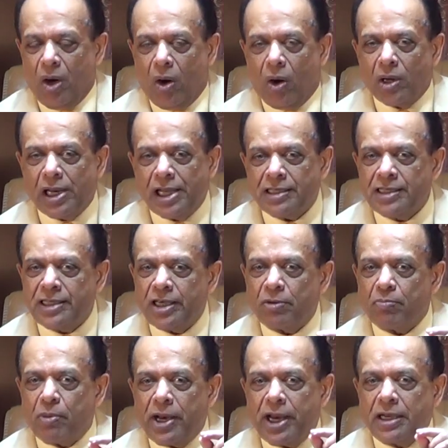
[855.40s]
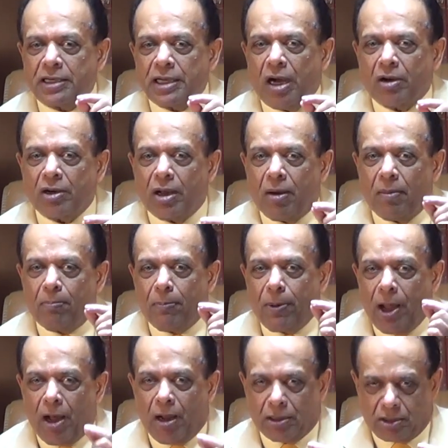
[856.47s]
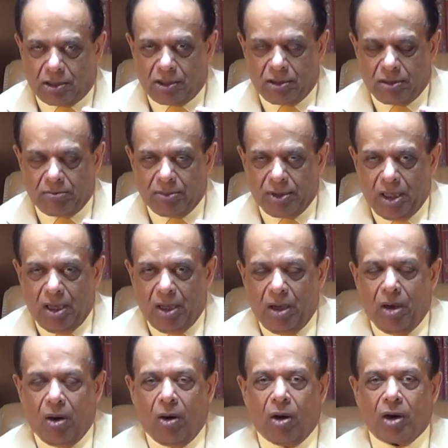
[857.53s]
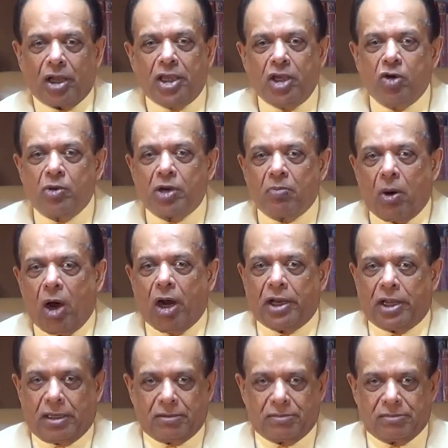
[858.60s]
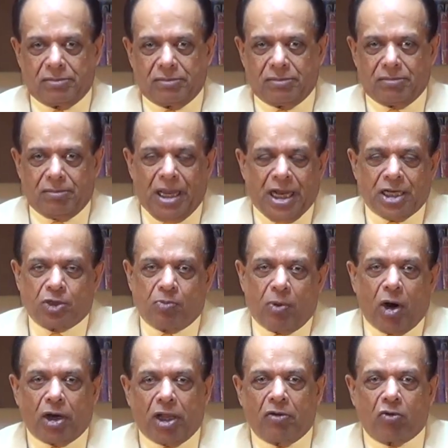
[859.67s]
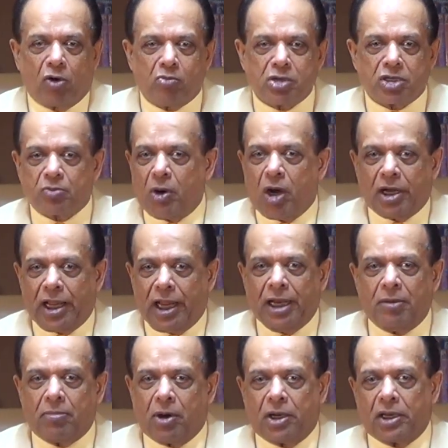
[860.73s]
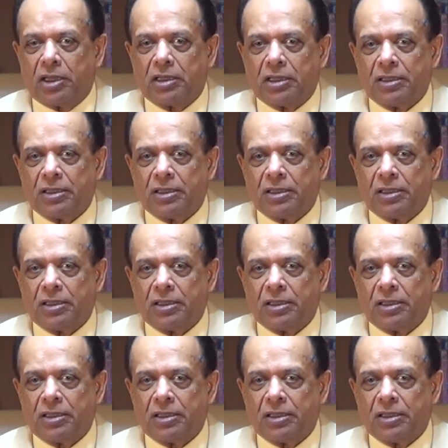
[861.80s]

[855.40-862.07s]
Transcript: Or let's say you break down a plant or a human body, man's body, woman's body, anybody.